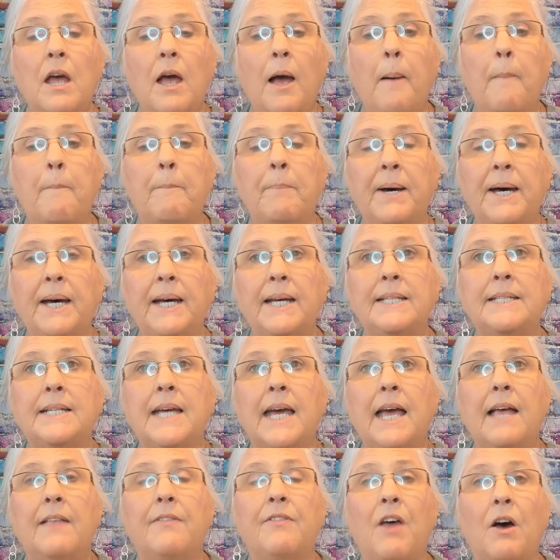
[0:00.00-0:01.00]
But
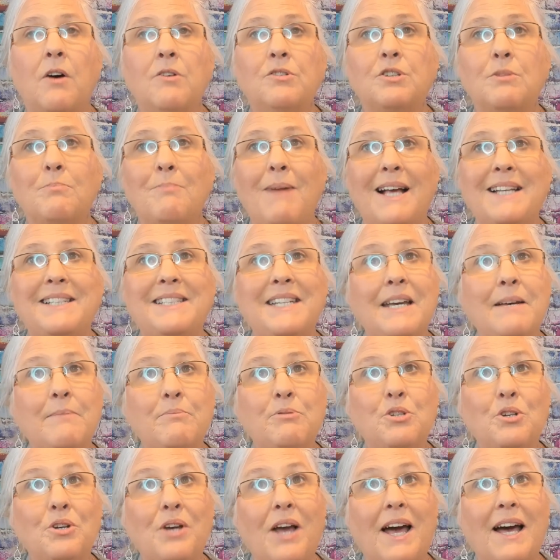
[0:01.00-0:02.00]
those are my tips,
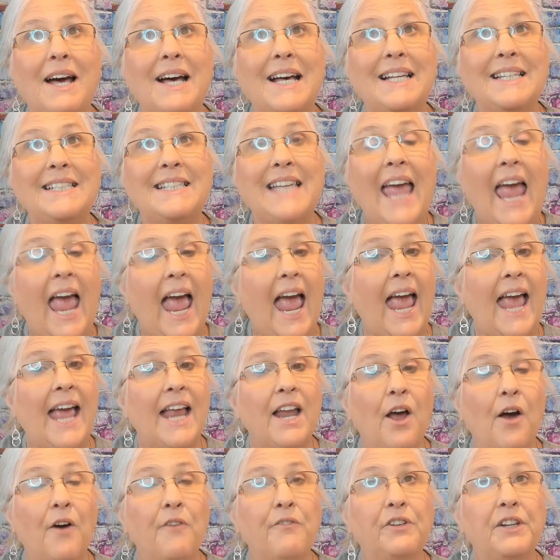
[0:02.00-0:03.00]
you guys, and
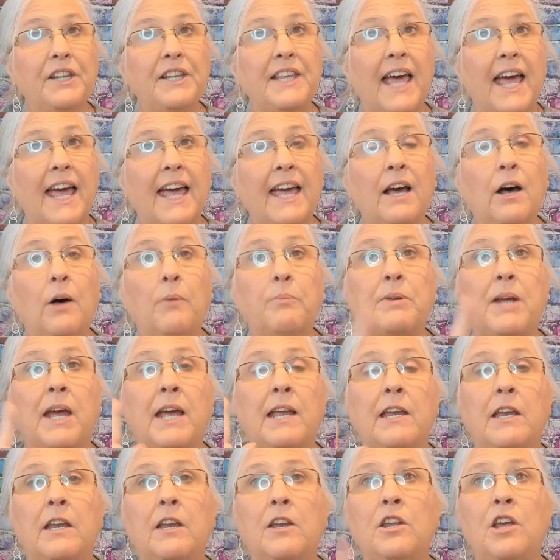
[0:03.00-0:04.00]
hopefully that helped.
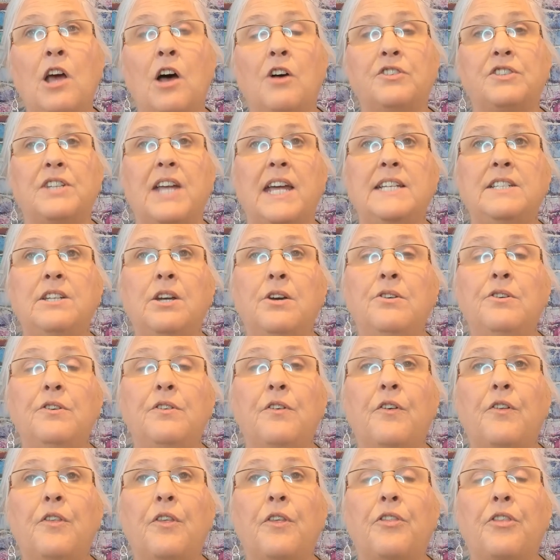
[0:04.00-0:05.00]
And y'all stay tuned
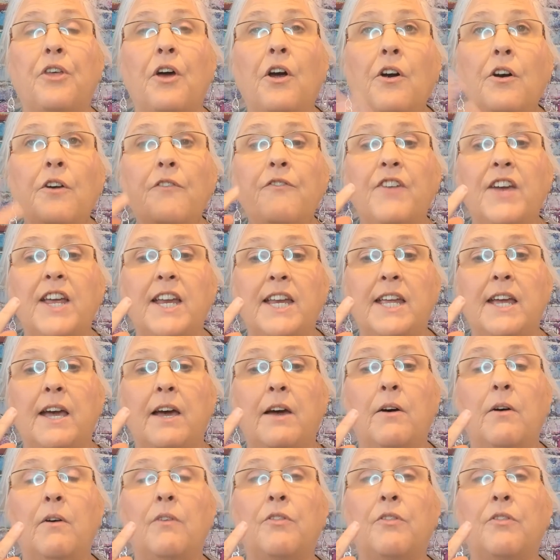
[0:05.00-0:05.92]
to the third video